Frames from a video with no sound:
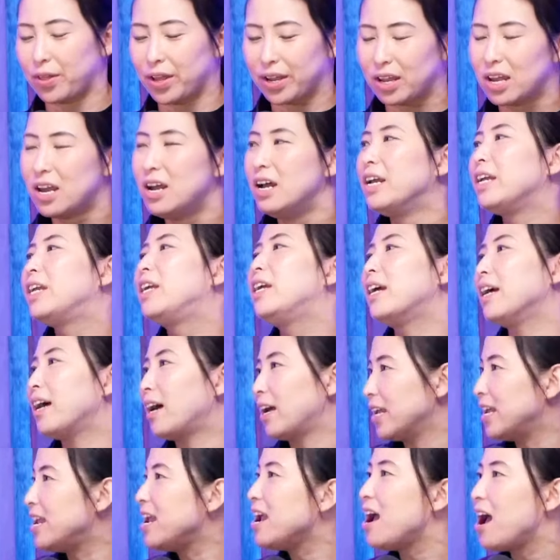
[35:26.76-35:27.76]
like
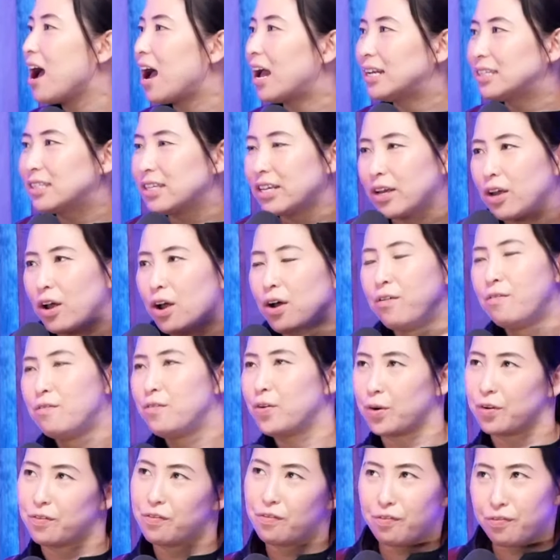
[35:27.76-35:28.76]
it's like
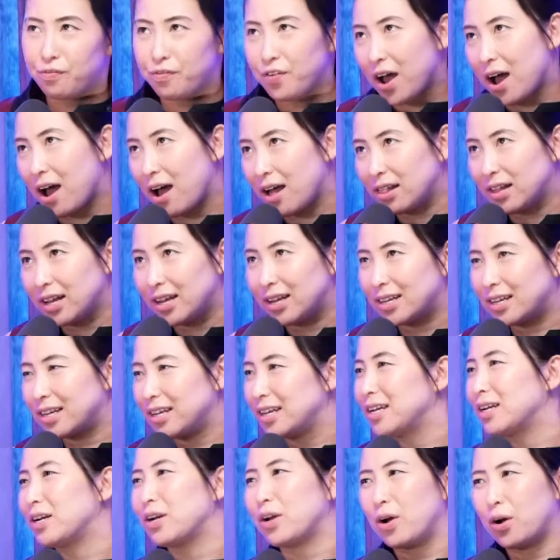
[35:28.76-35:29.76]
very phallic,
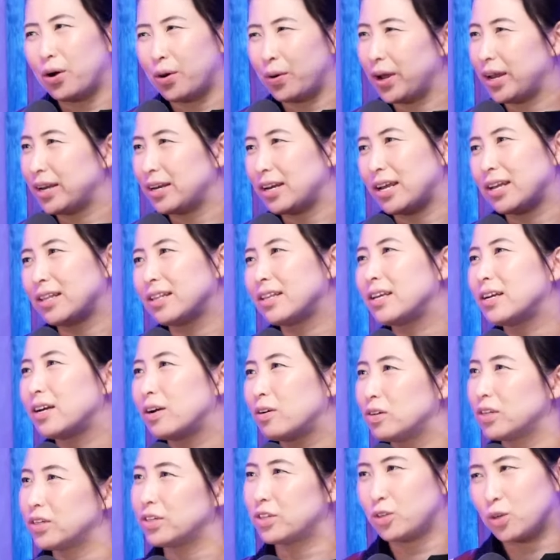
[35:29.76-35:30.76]

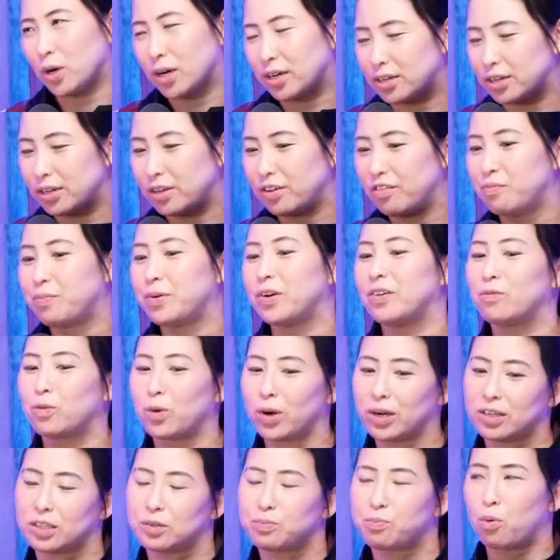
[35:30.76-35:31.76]
and destructive. But
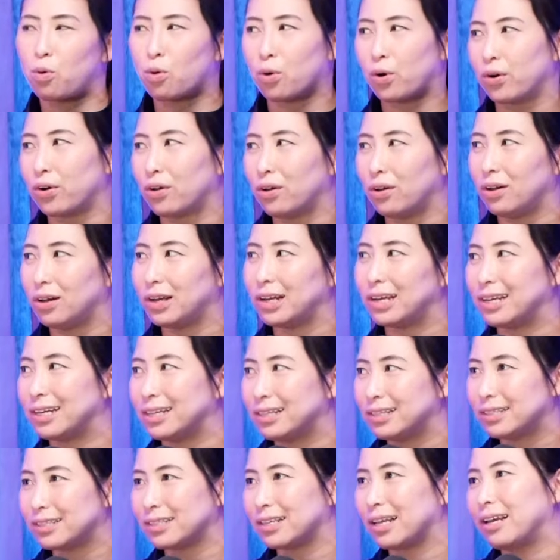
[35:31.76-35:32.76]
whereas Portal
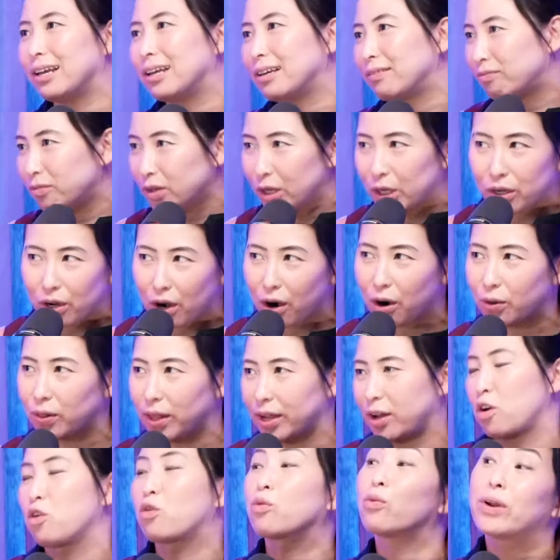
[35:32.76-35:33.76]
is like
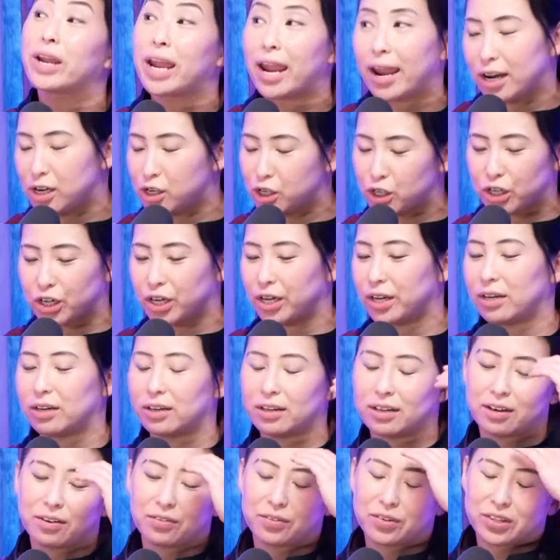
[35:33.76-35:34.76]
like creation
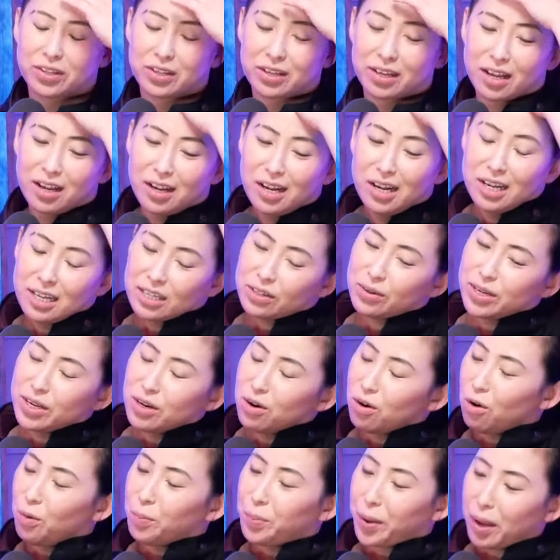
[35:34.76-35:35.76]
and everything. So I
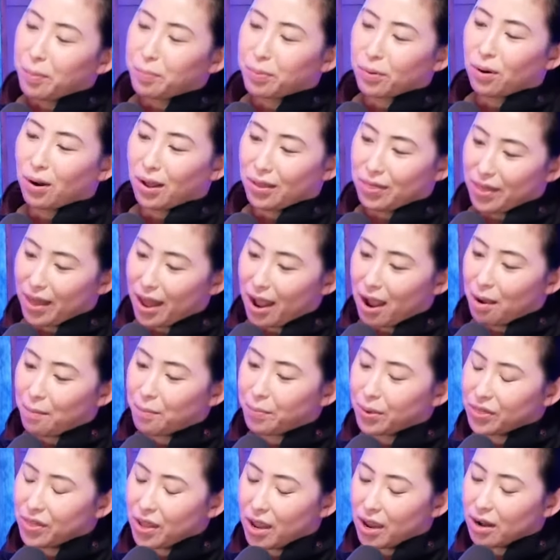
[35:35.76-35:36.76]
did a whole paper on that.
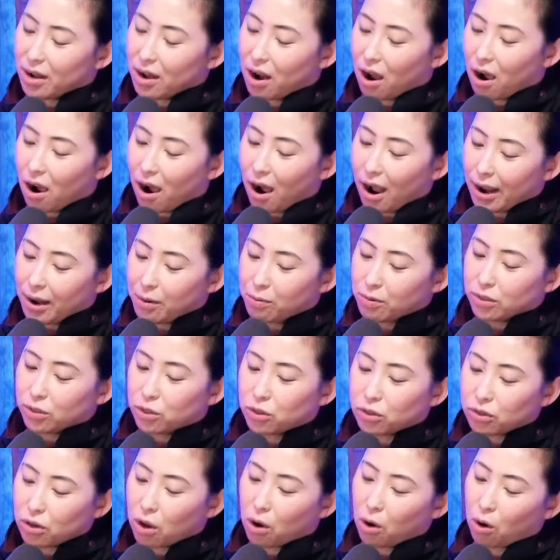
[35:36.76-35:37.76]
But then I was
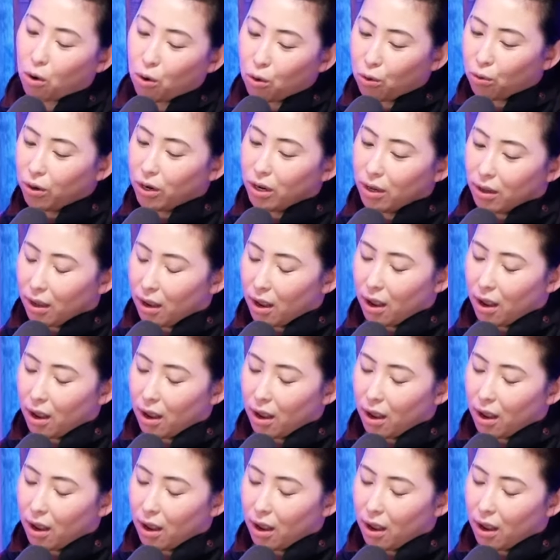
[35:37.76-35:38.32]
so